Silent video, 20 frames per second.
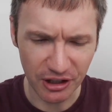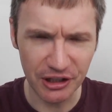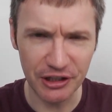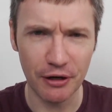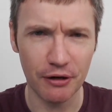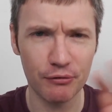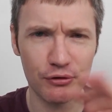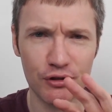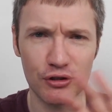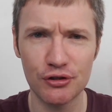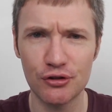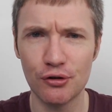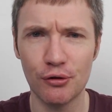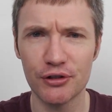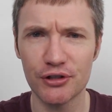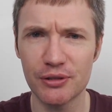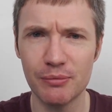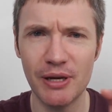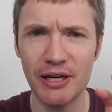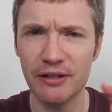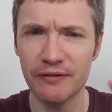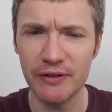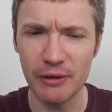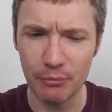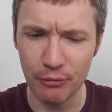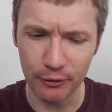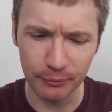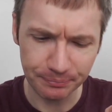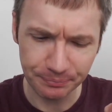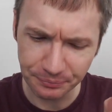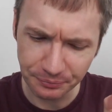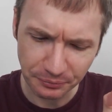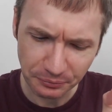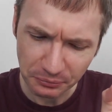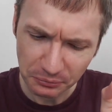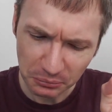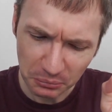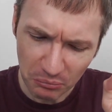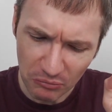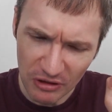You know, I wasn't sure what to make of it, but
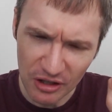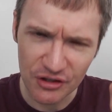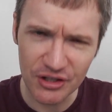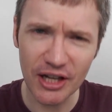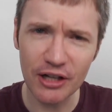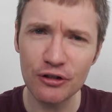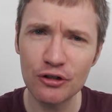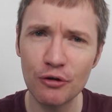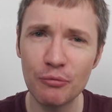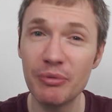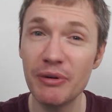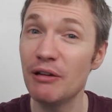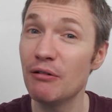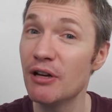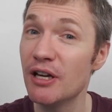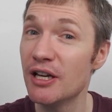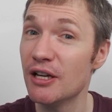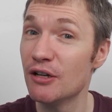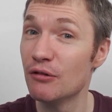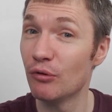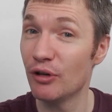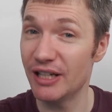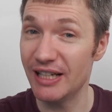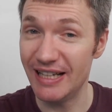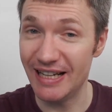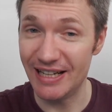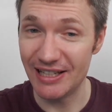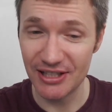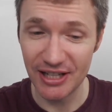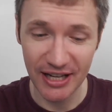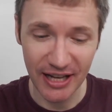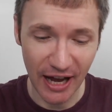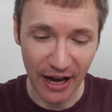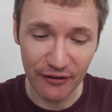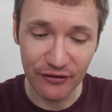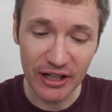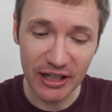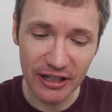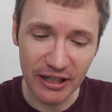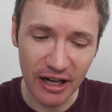so that could be what it is.
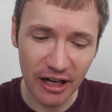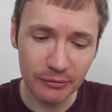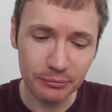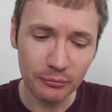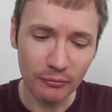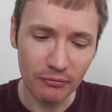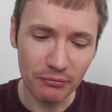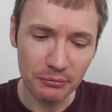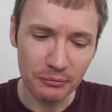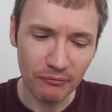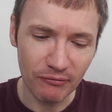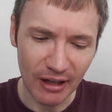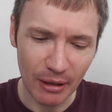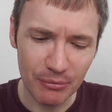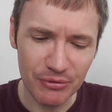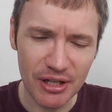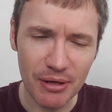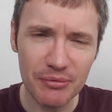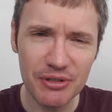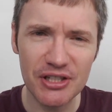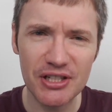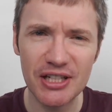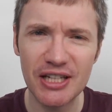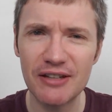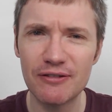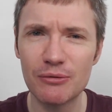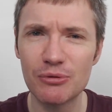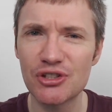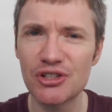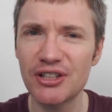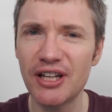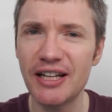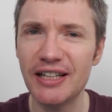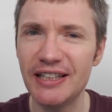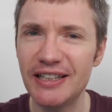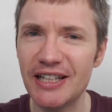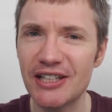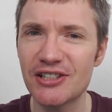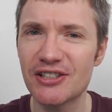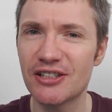I think I'm tempted to give them
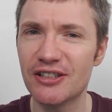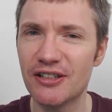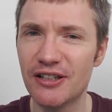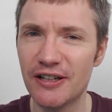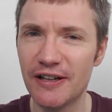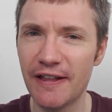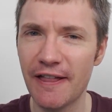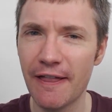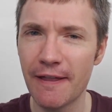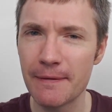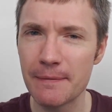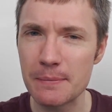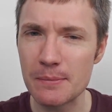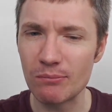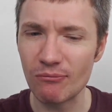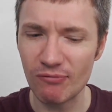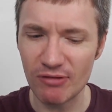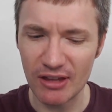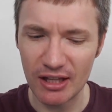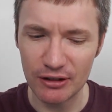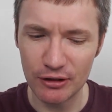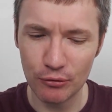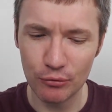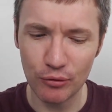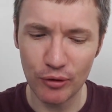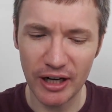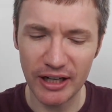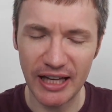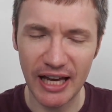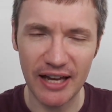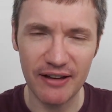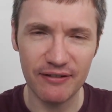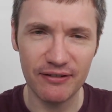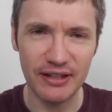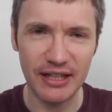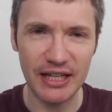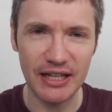slightly less than what I gave